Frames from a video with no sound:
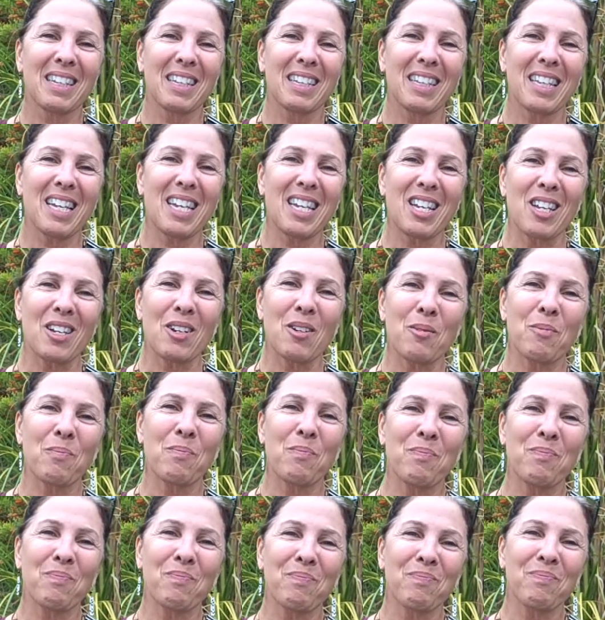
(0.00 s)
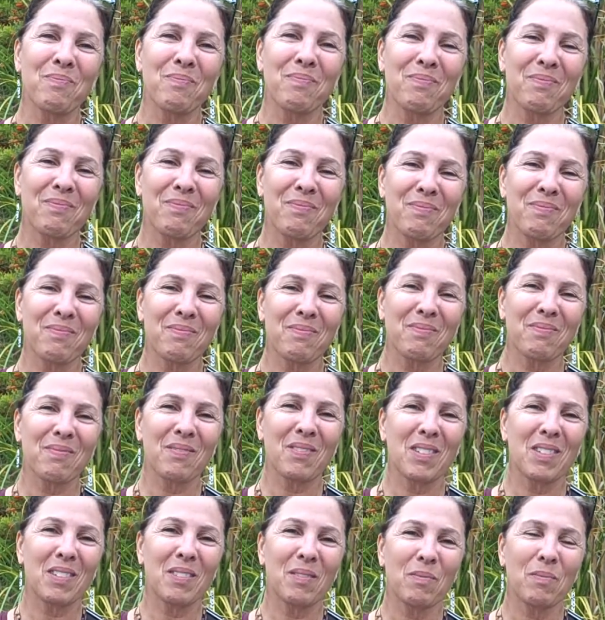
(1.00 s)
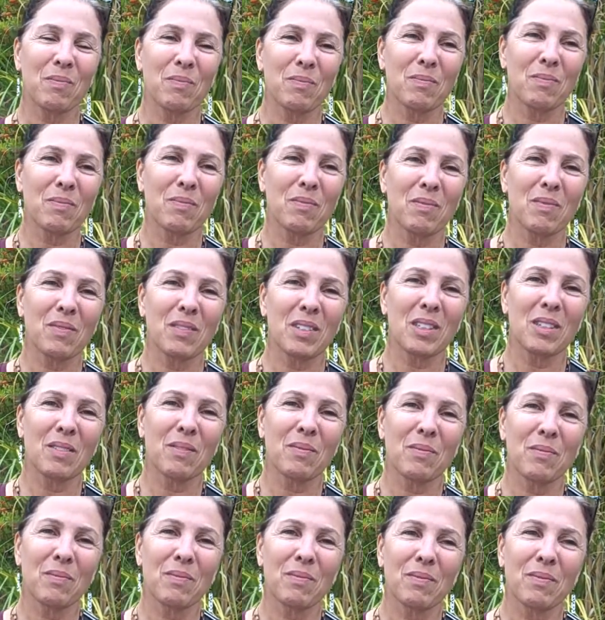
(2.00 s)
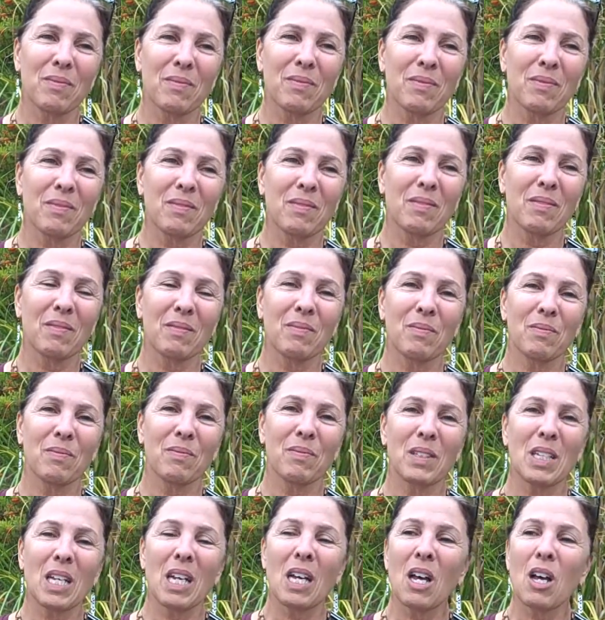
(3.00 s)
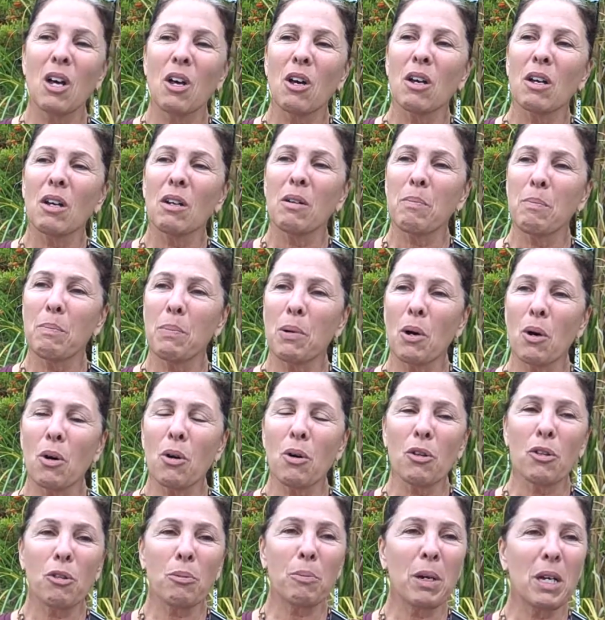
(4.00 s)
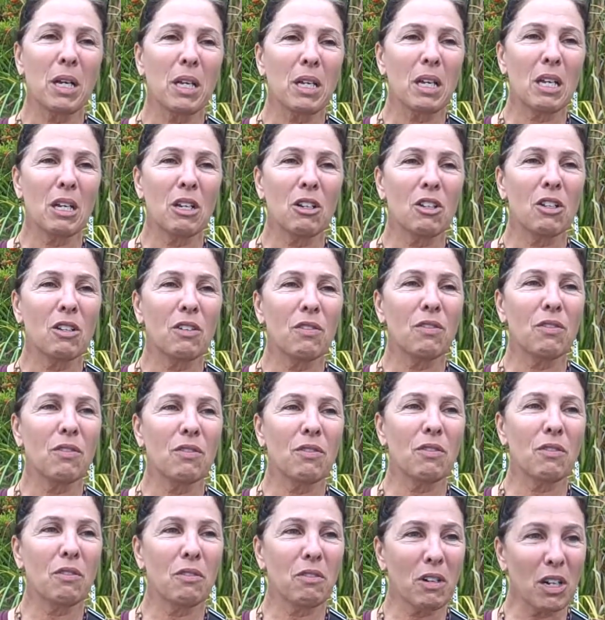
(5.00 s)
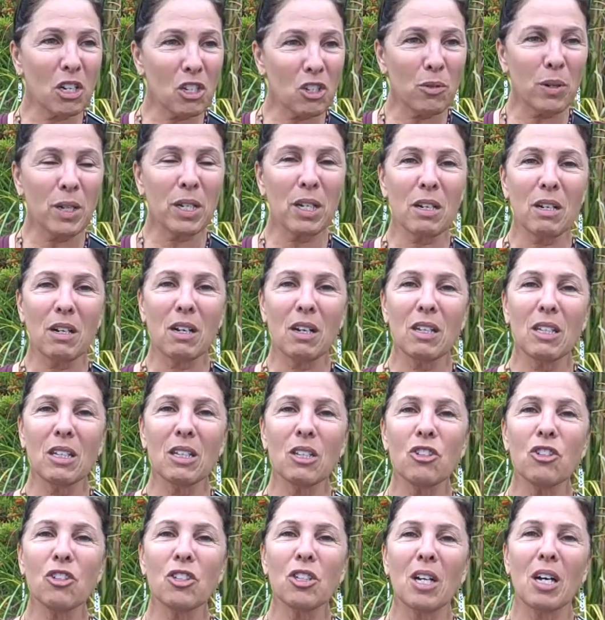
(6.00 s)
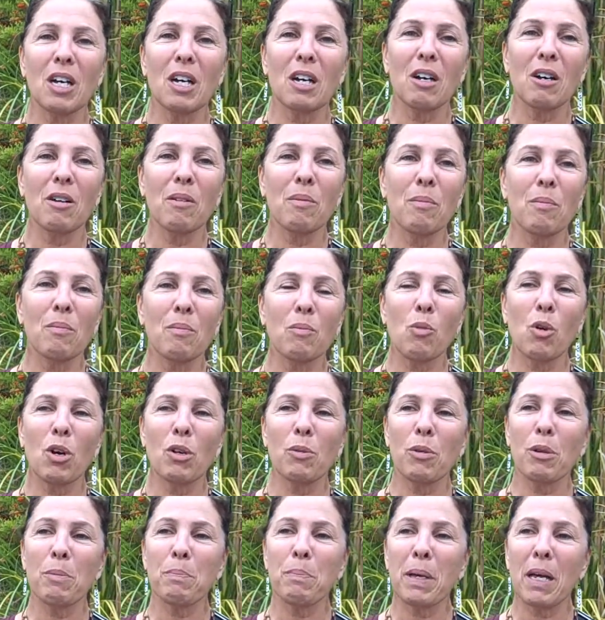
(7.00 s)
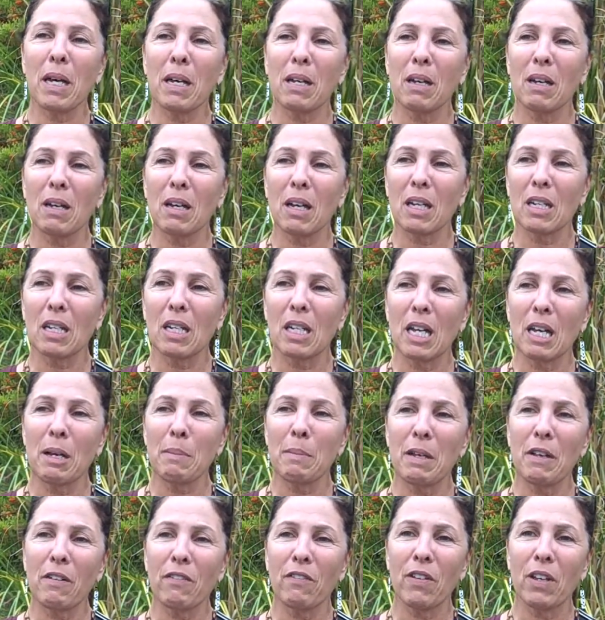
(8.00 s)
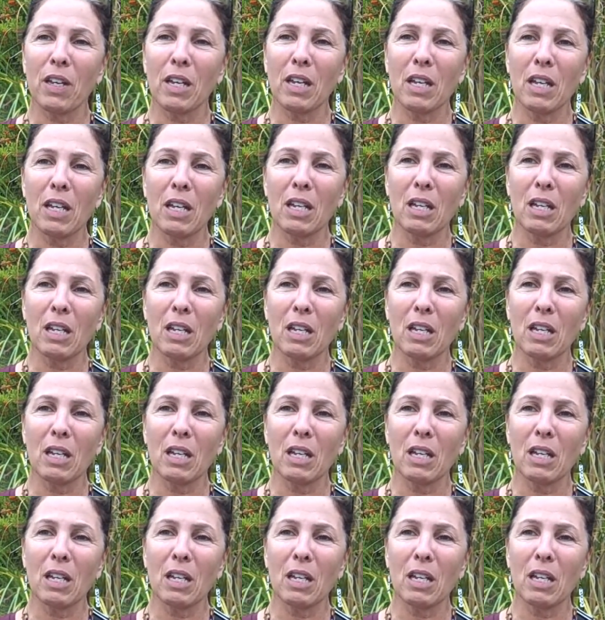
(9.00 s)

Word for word: Thank You're you. a great role model. So your kids are educated or in, in college now and they're Both successful too? Both my kids too. have graduated college. Uh-huh. Um, uh -huh. One went back and got an MFA.